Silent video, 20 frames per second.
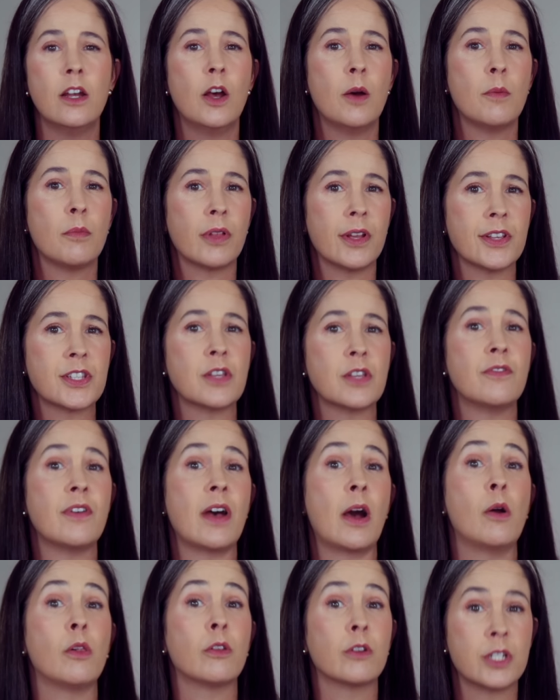plus a
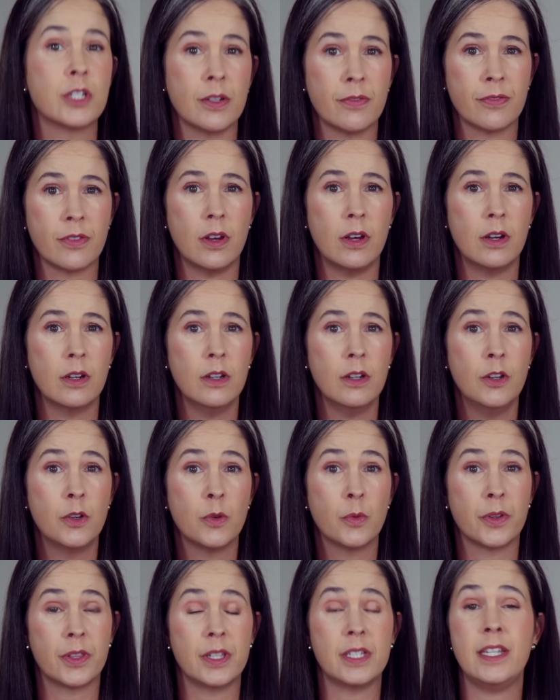vowel or diphthong
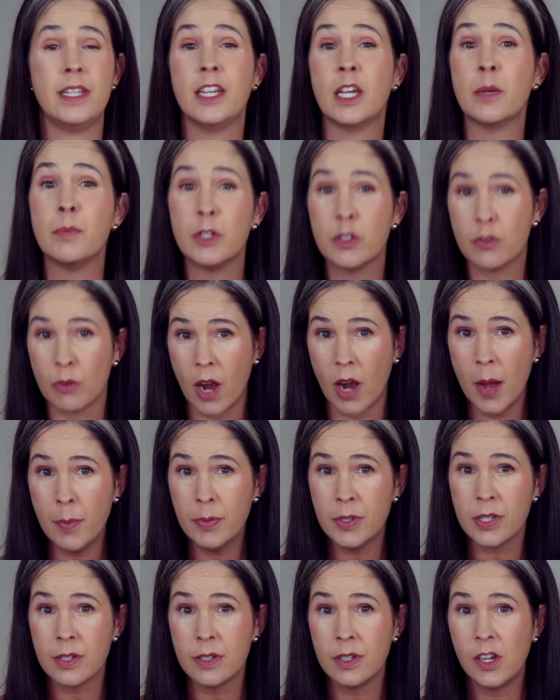where the T can be
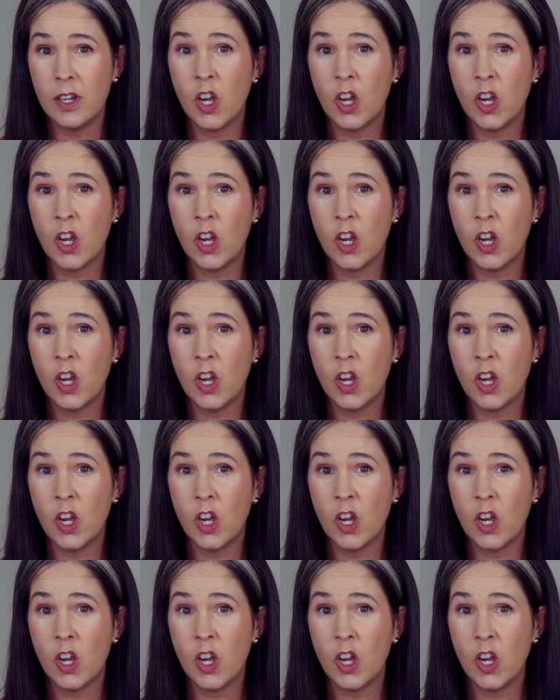dropped?